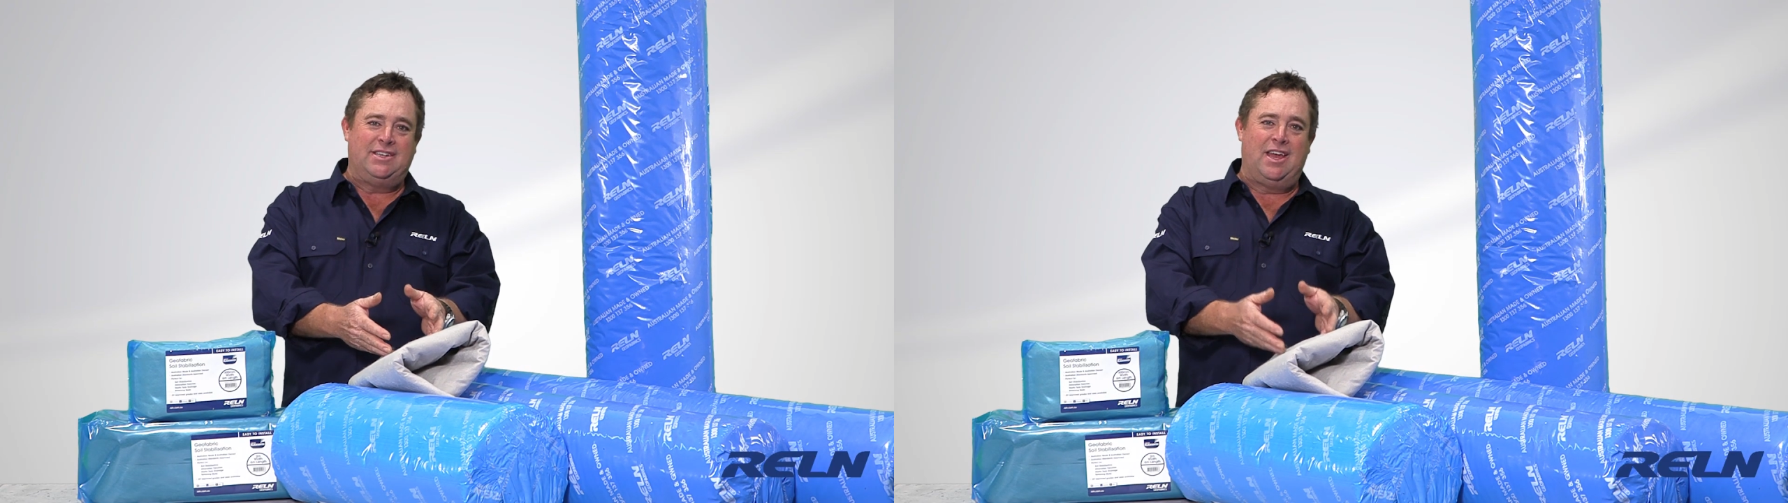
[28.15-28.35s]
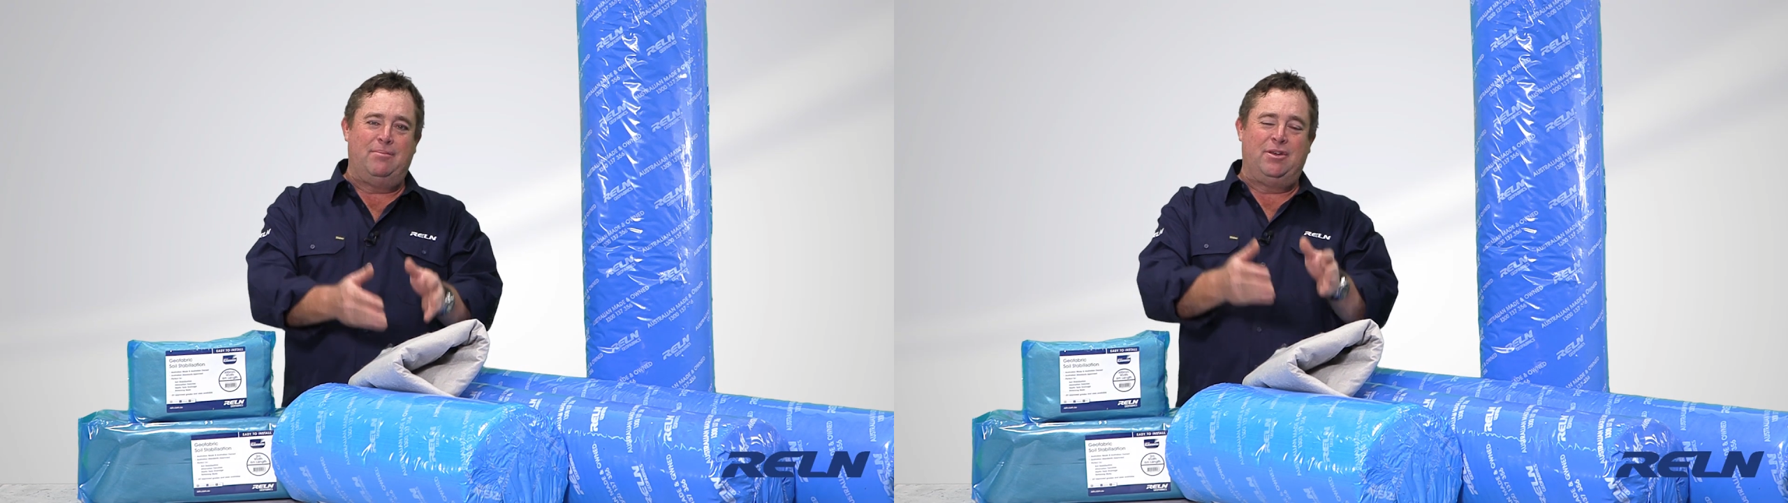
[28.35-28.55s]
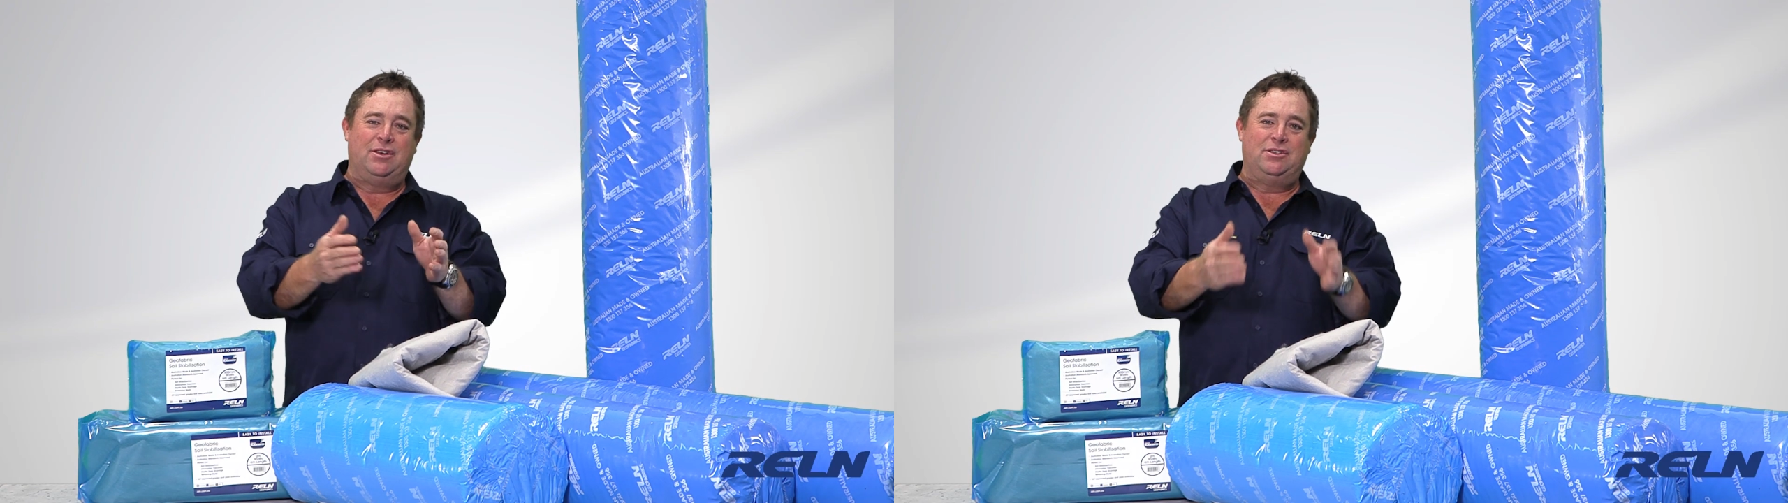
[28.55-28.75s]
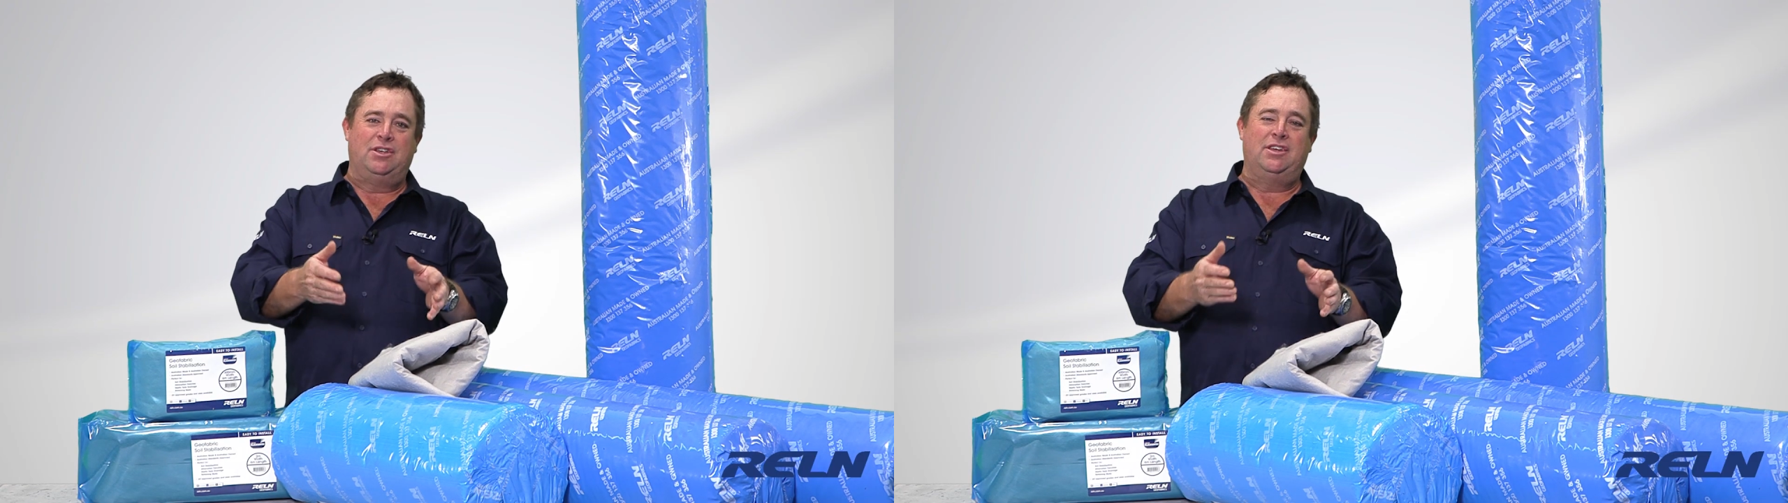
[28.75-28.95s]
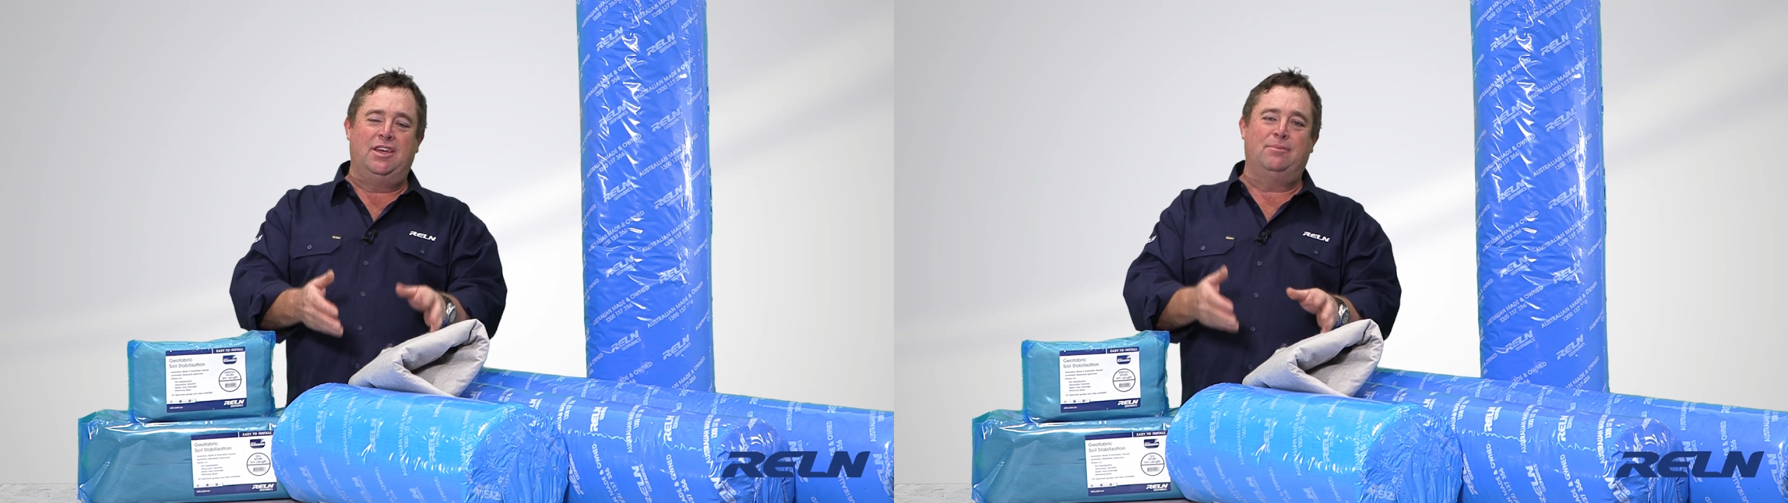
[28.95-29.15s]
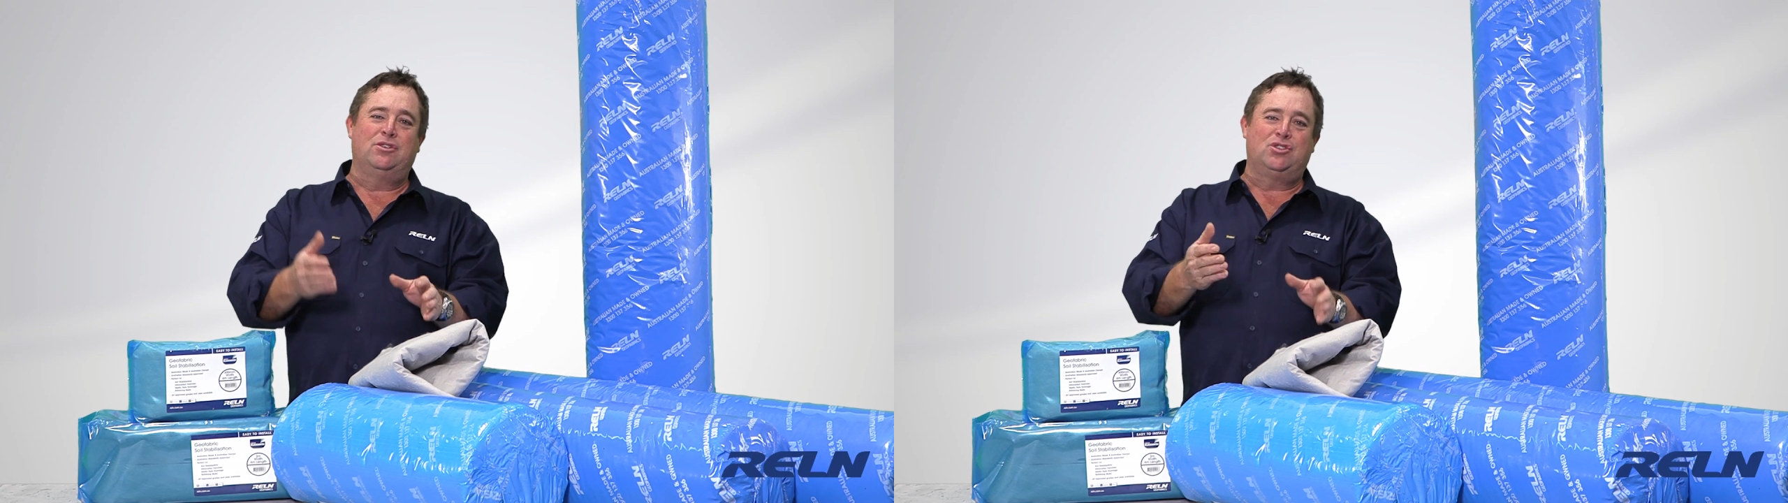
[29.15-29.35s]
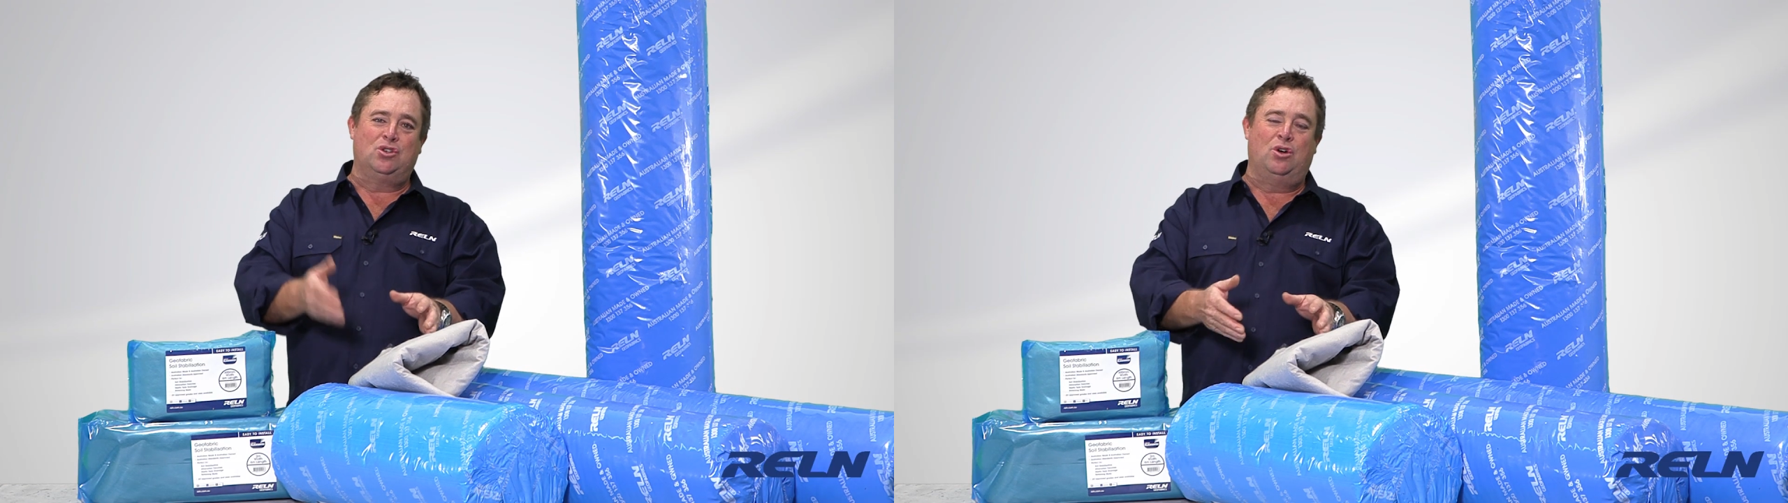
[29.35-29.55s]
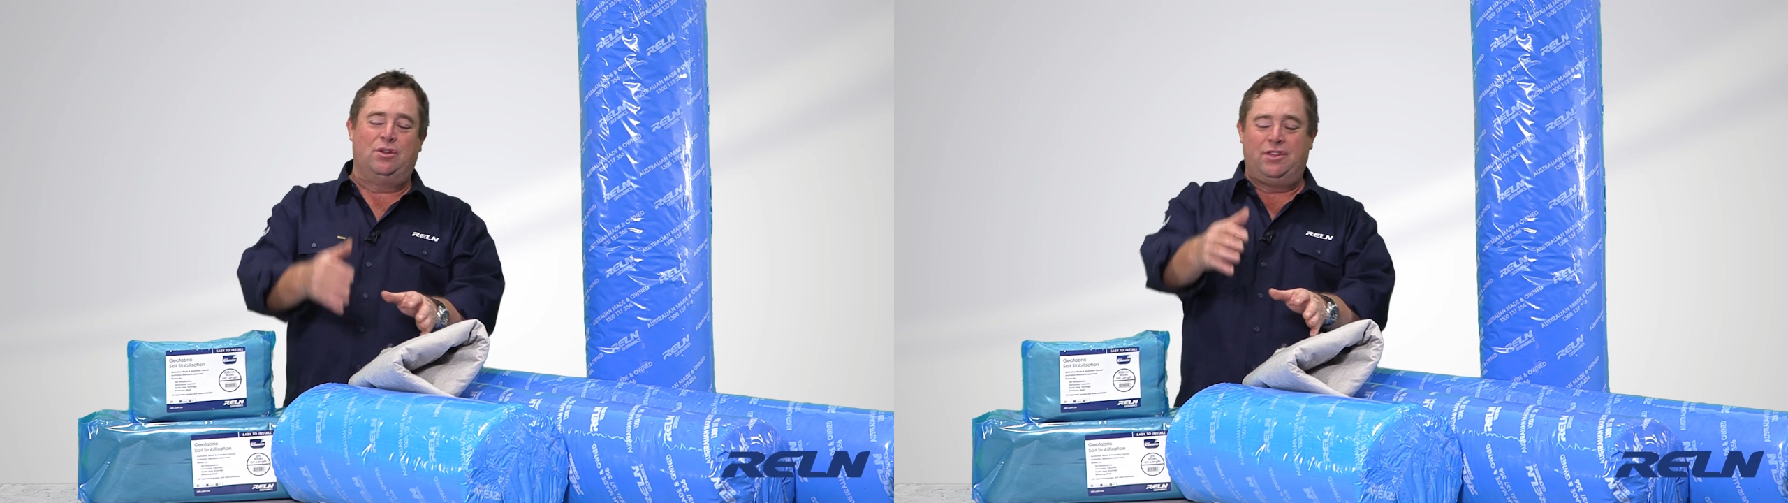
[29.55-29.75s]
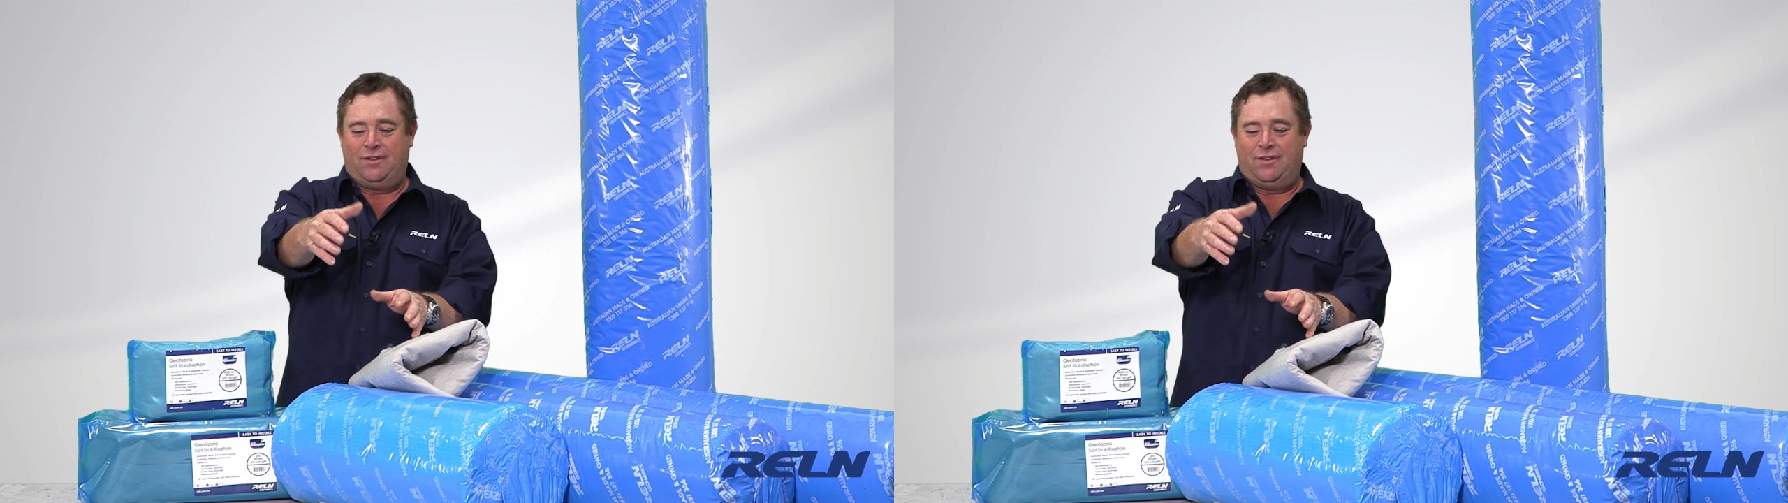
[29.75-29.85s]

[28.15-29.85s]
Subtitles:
sound because you can keep the soil